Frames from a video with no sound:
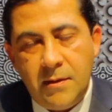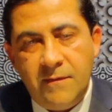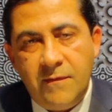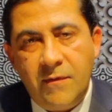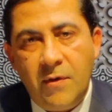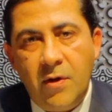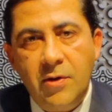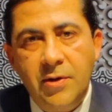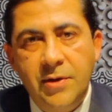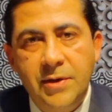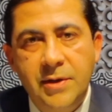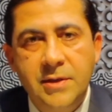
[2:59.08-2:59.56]

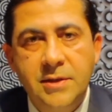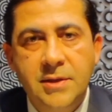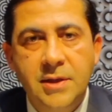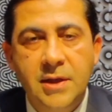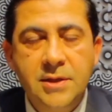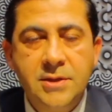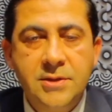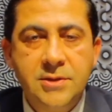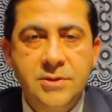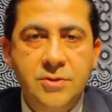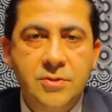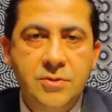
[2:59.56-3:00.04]
Following
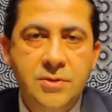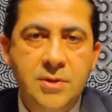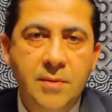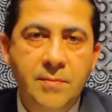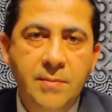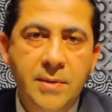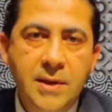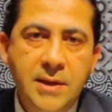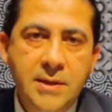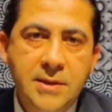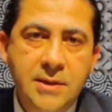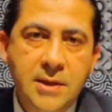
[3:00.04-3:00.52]
the
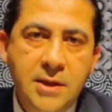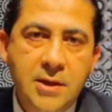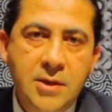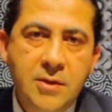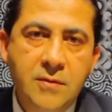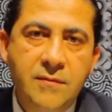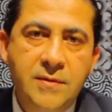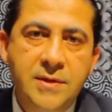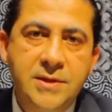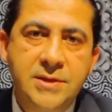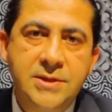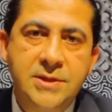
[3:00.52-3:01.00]
suitability,
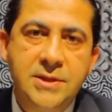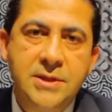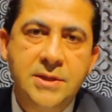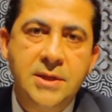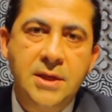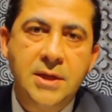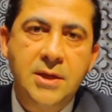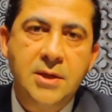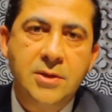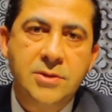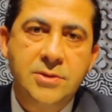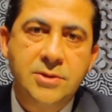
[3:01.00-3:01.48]
you will see
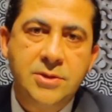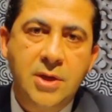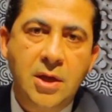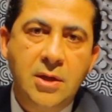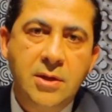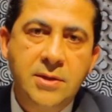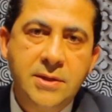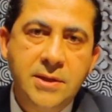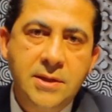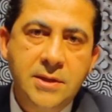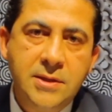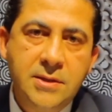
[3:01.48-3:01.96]
the
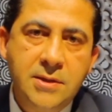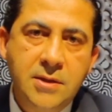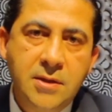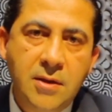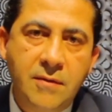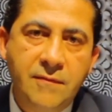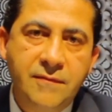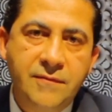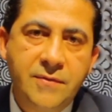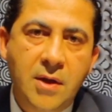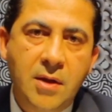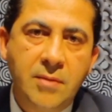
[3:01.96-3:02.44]
consultant
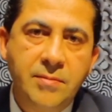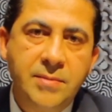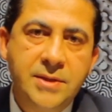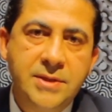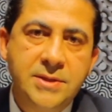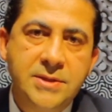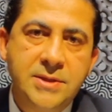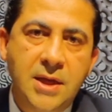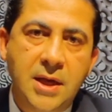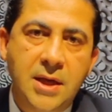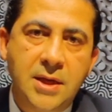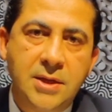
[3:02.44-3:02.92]
ophthalmic
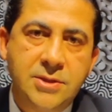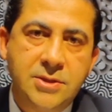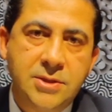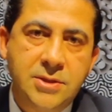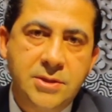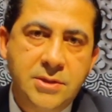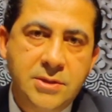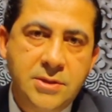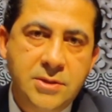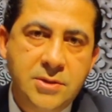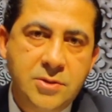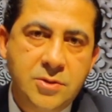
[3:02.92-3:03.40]

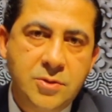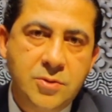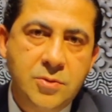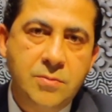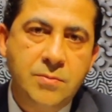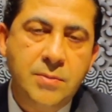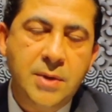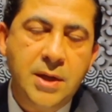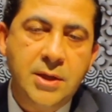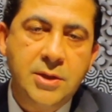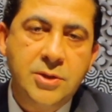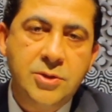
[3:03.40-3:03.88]
surgeon to
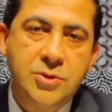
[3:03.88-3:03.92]
make